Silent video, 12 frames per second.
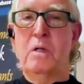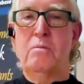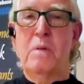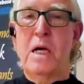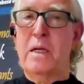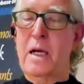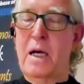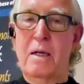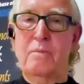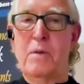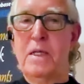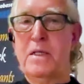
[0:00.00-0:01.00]
Well, my
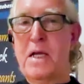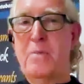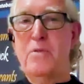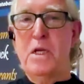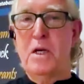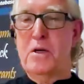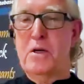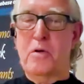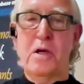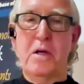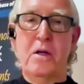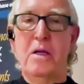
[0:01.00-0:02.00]
God, by the time you get a
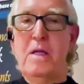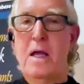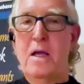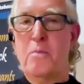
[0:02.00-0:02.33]
trend,